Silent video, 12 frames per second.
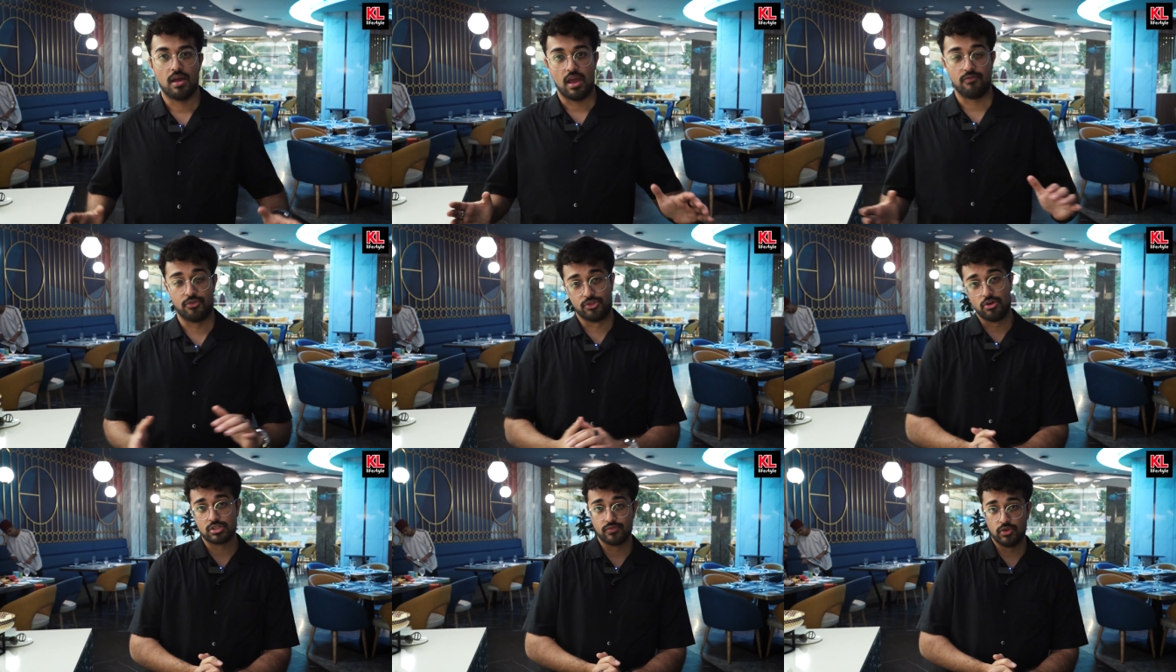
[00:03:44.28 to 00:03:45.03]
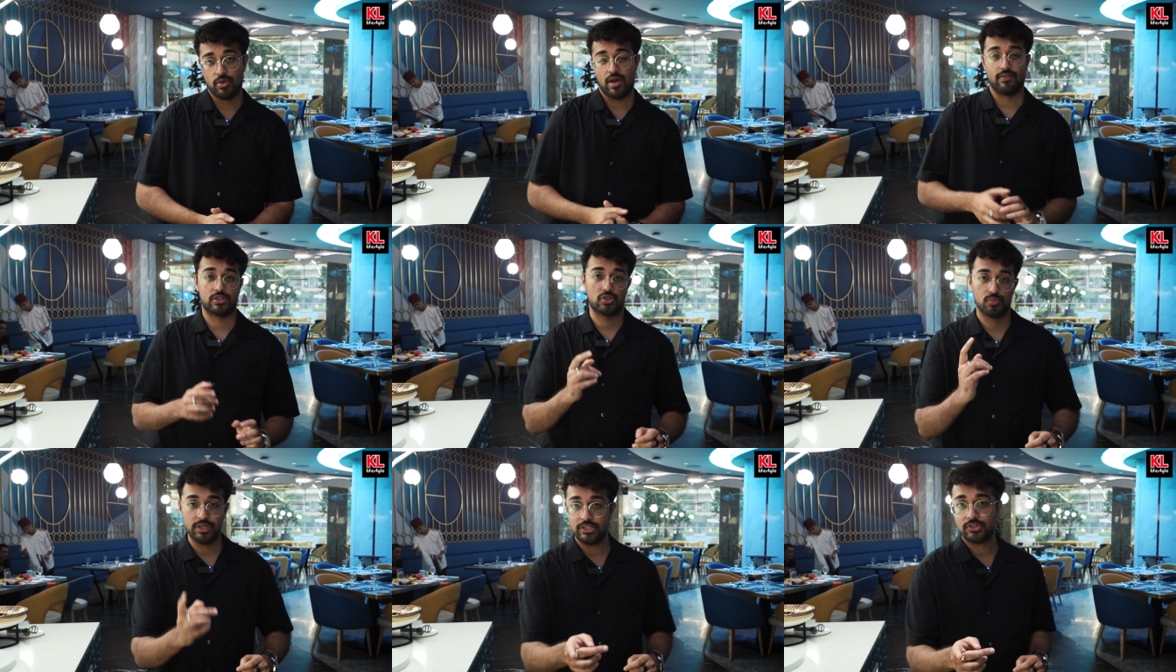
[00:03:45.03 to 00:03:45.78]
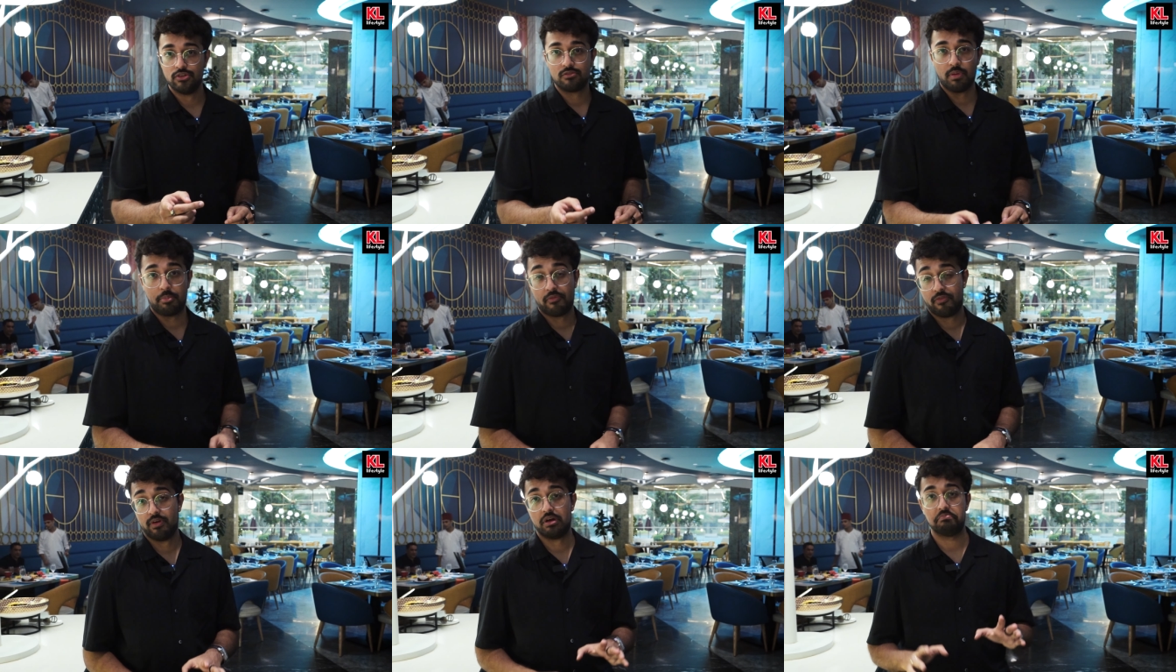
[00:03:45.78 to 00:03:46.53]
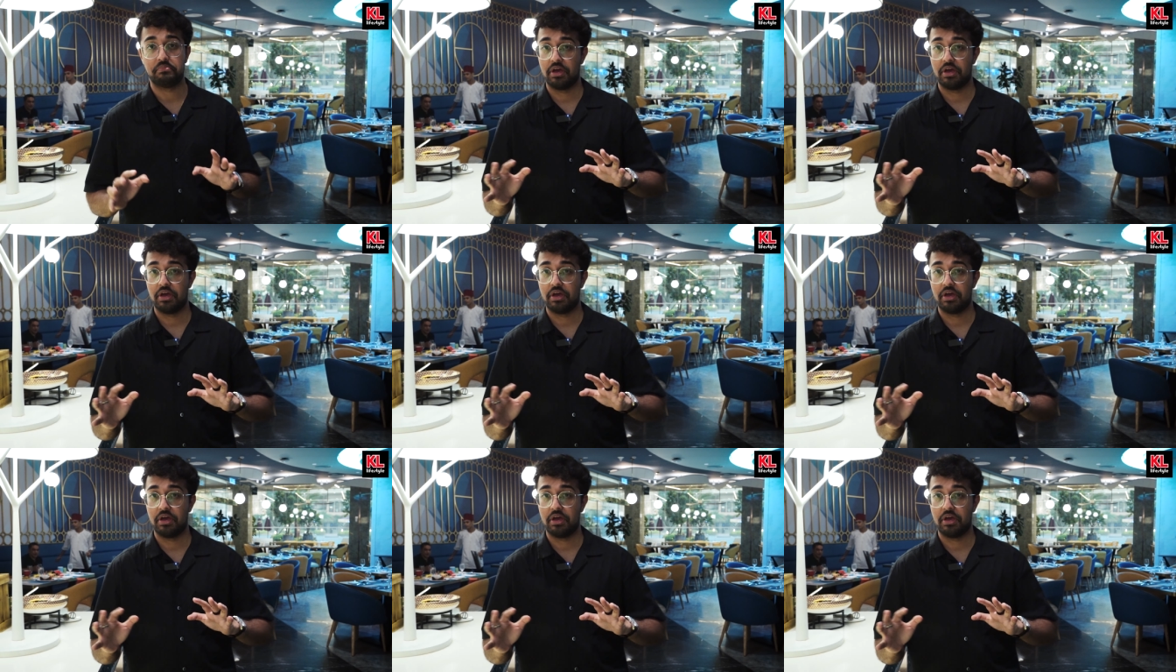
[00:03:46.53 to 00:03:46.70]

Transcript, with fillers: And for those of you who have a sweet tooth but prefer